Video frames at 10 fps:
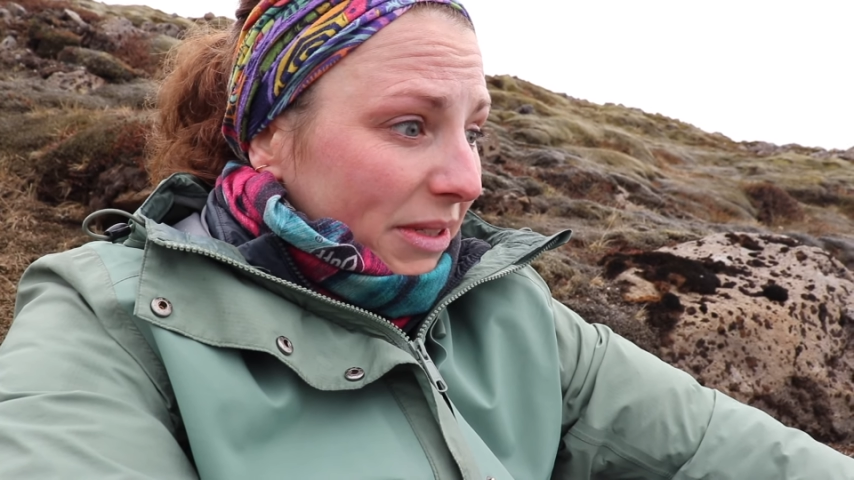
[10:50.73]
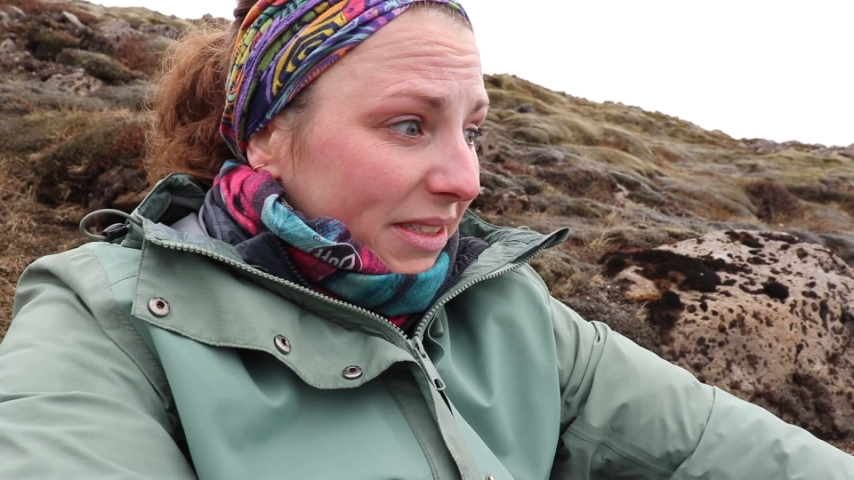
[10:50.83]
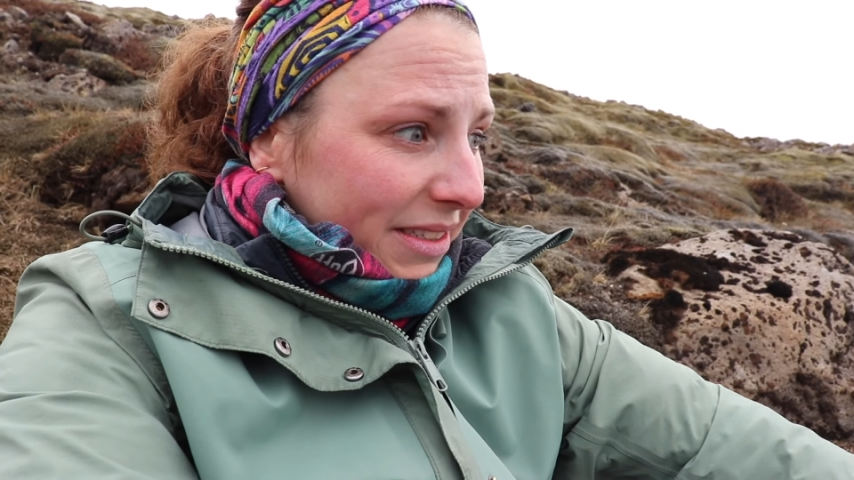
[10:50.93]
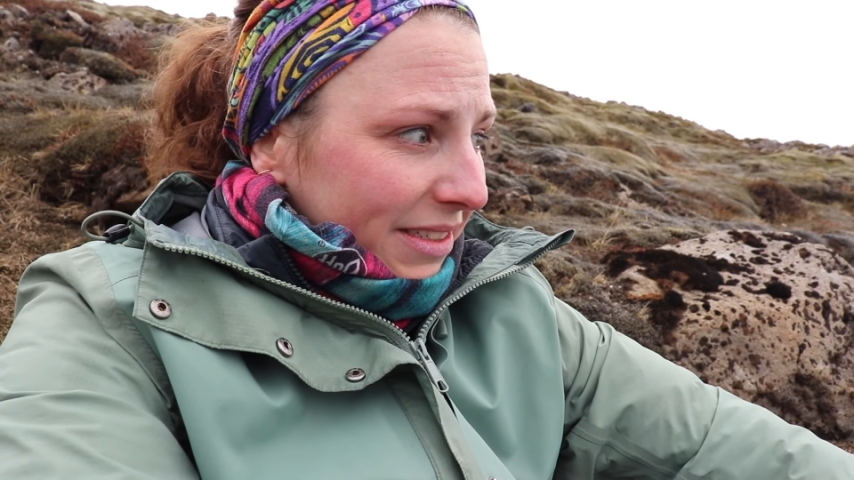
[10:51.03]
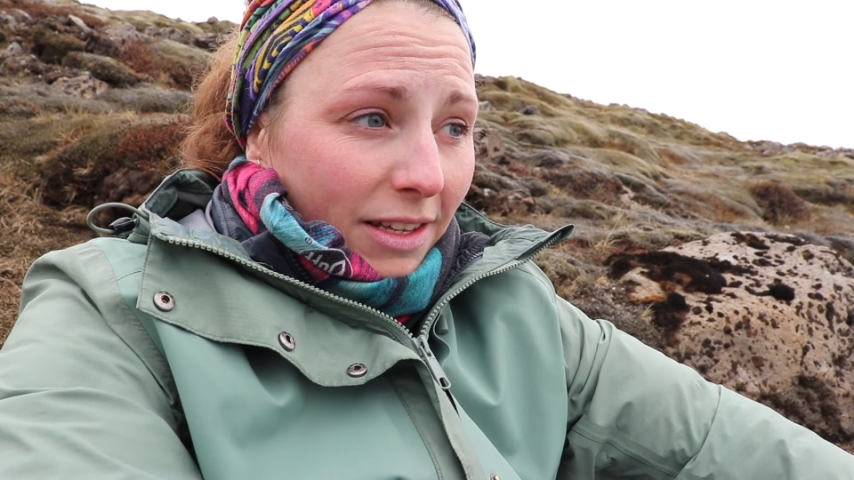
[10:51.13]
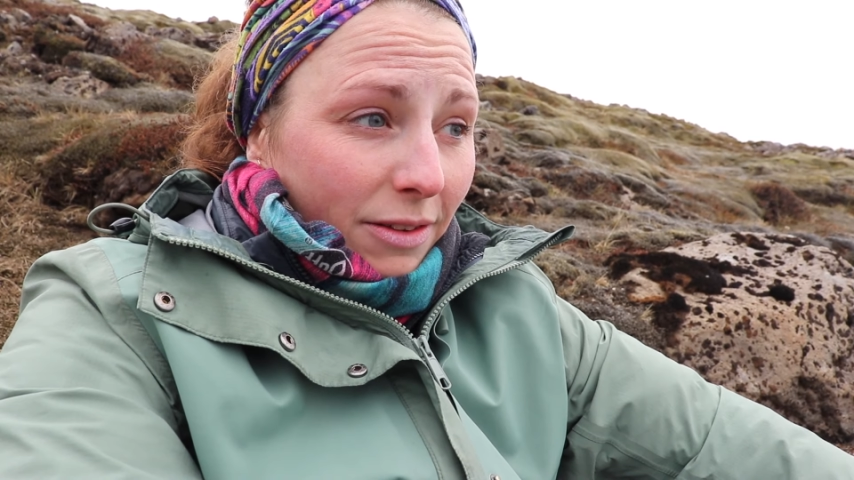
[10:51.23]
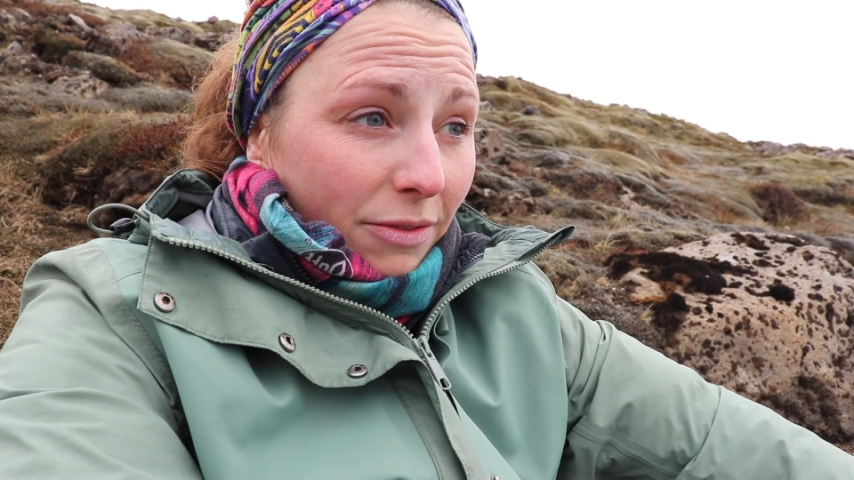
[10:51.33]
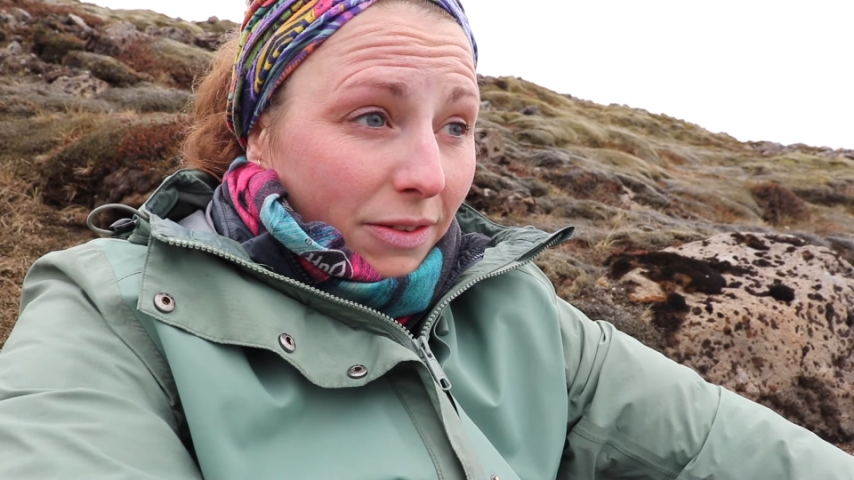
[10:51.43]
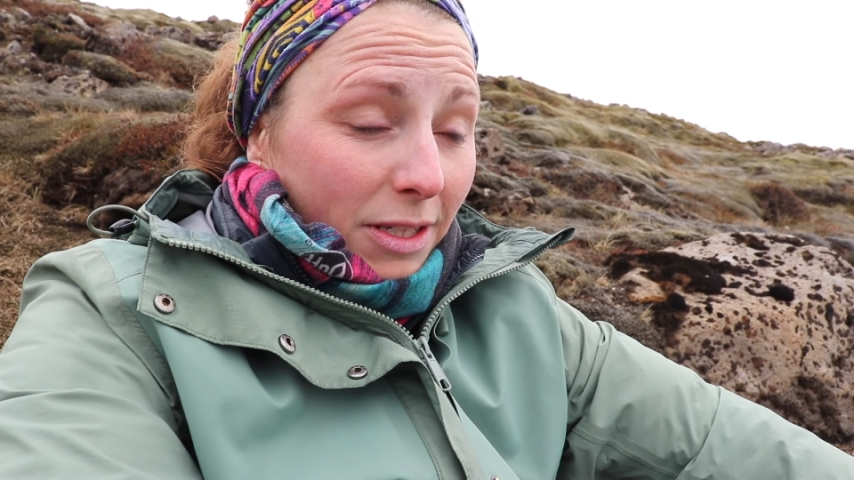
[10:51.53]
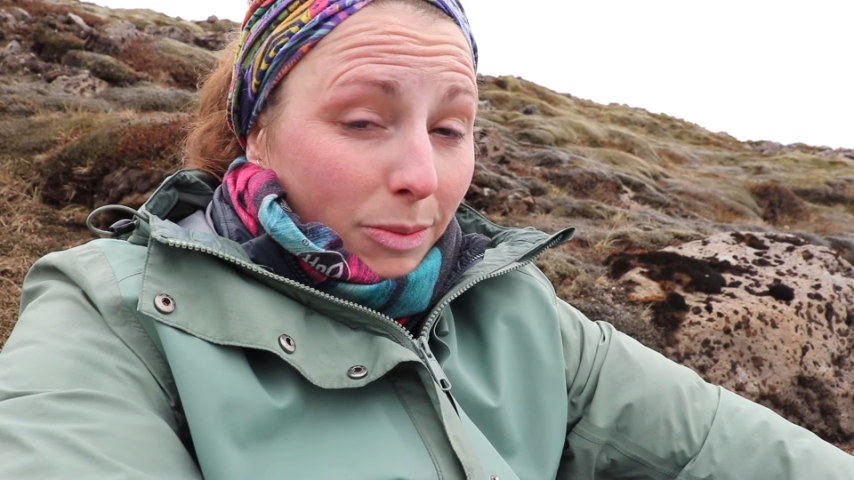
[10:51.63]
and
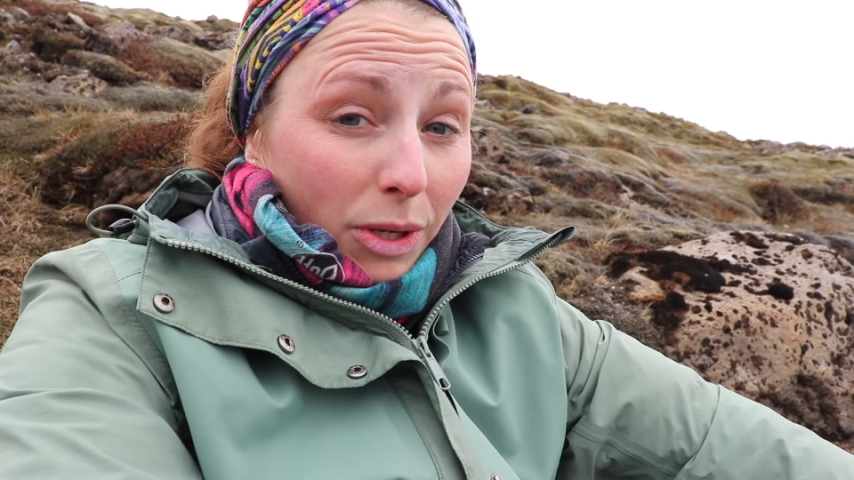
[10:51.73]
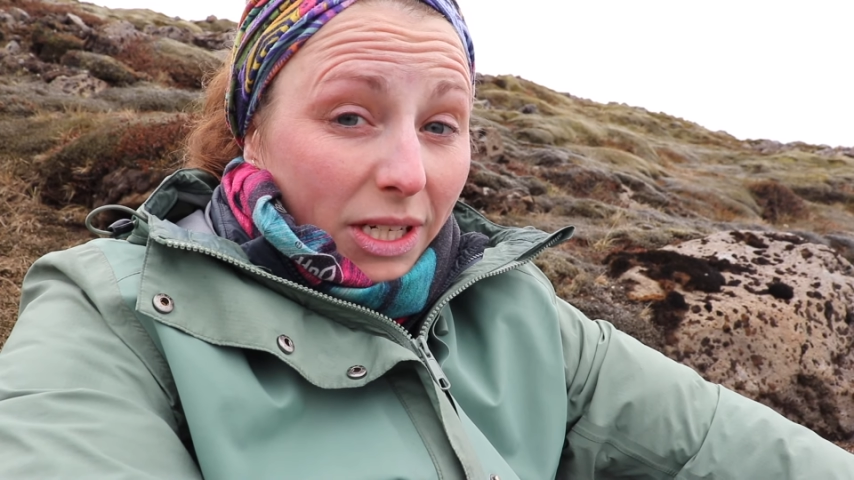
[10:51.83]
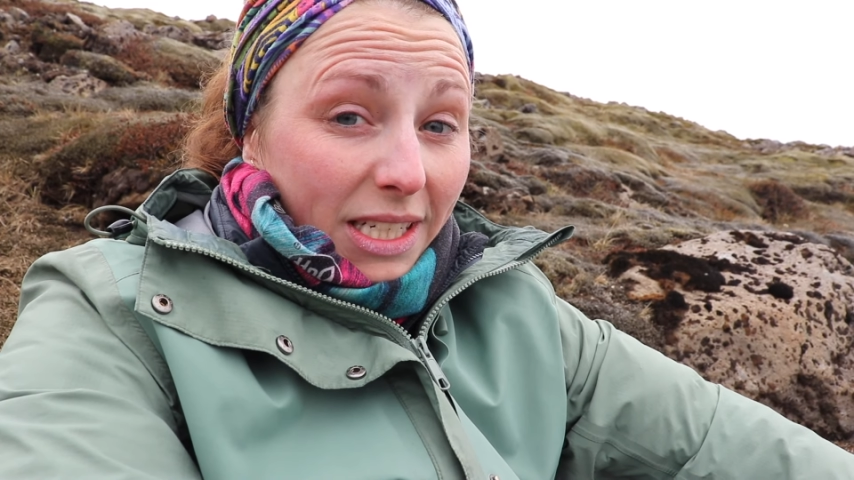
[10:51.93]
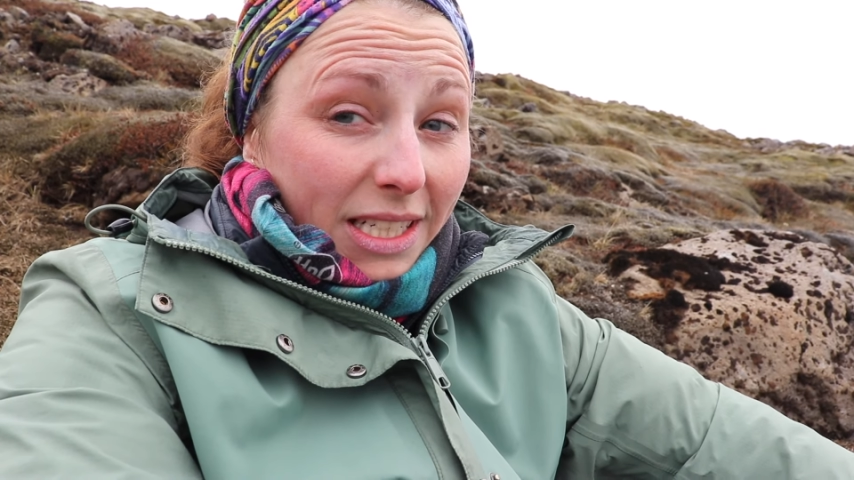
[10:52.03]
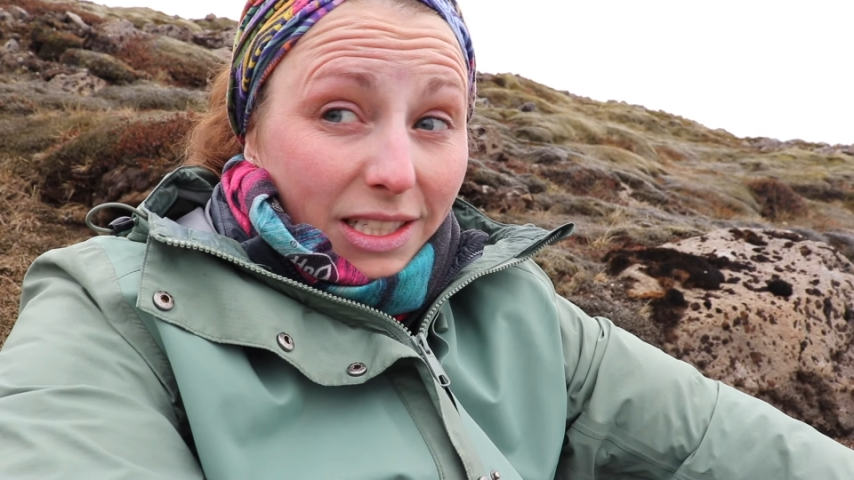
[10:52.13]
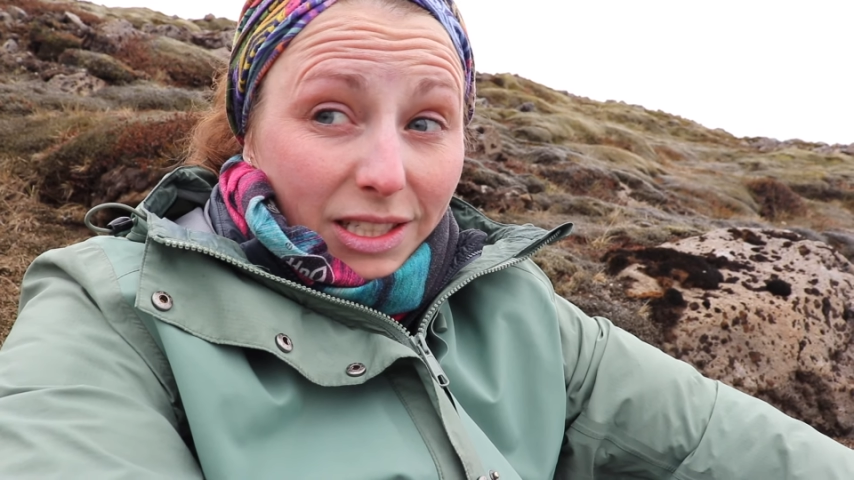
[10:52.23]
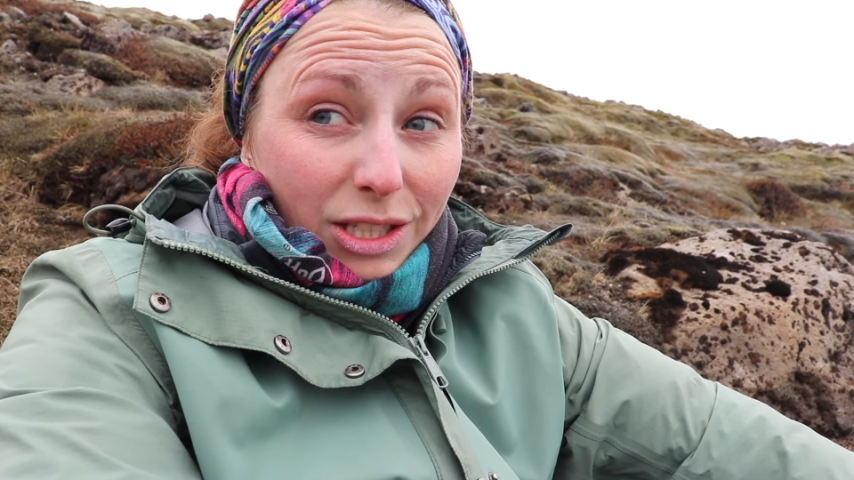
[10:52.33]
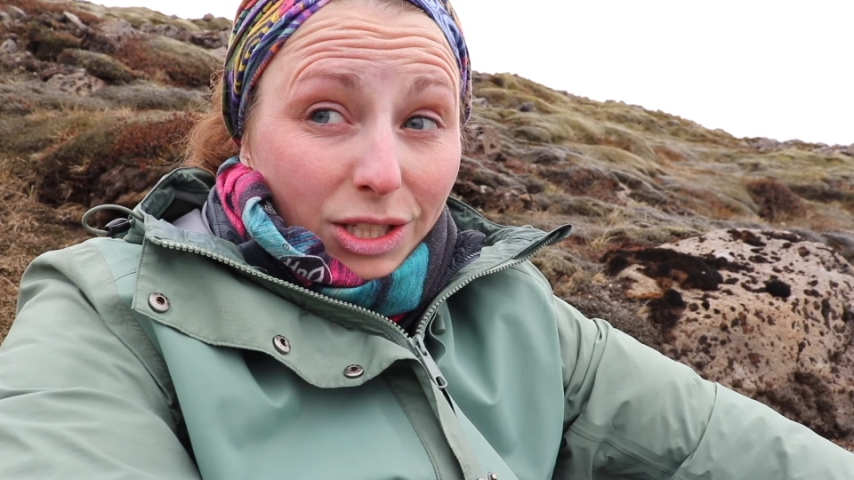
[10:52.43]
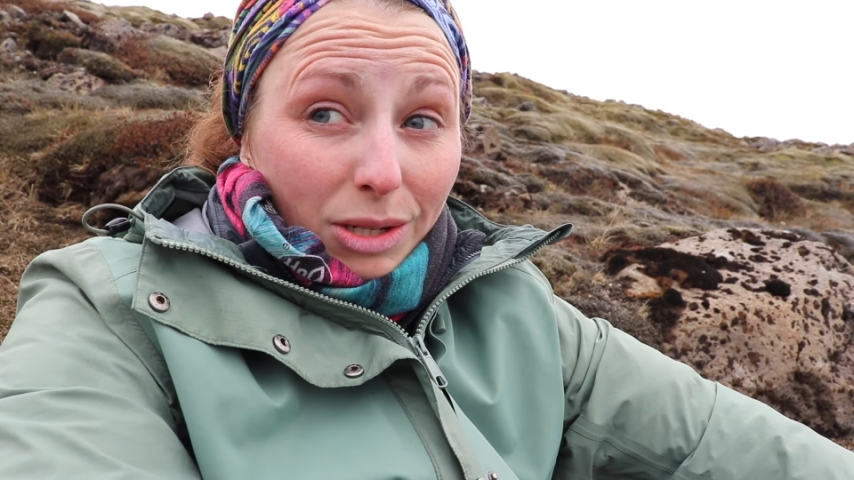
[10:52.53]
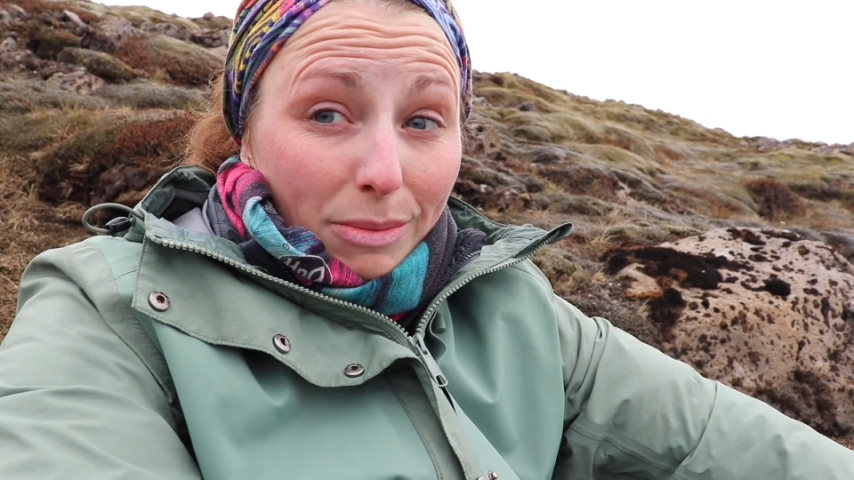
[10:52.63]
if his body needs us
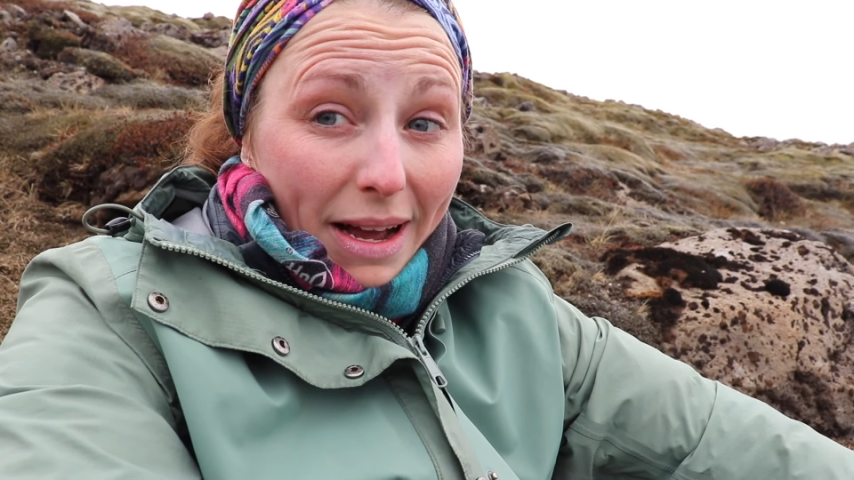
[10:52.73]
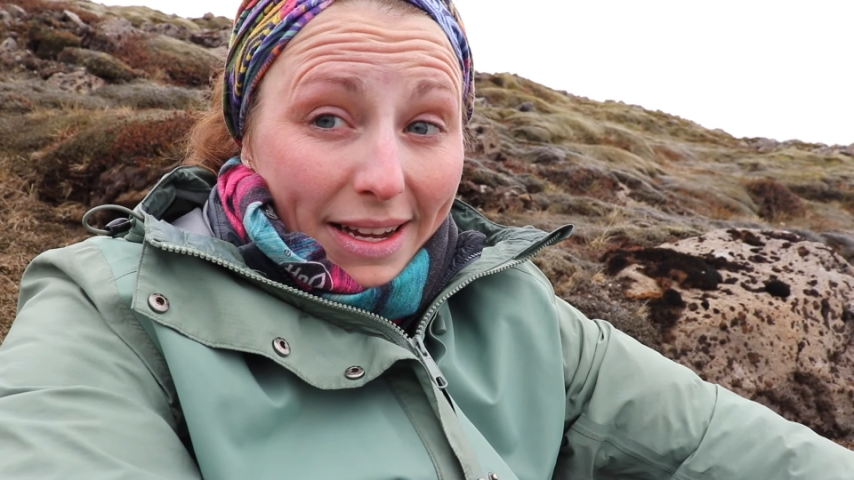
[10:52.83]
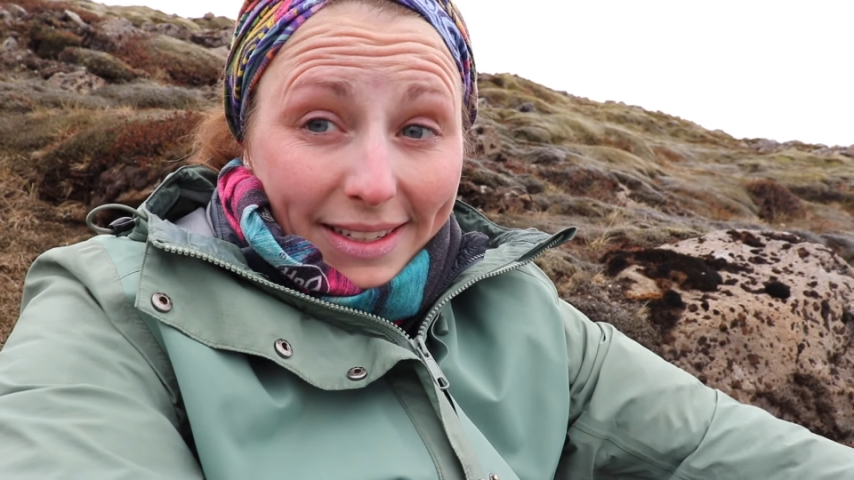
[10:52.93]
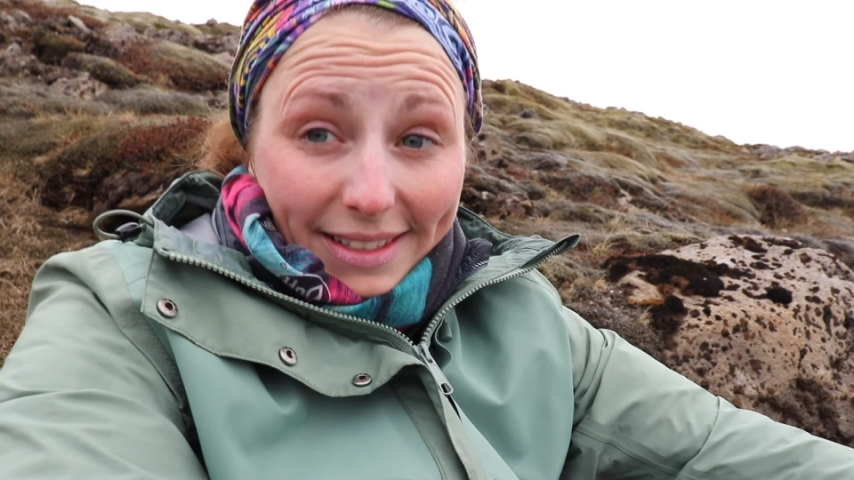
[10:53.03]
to turn back,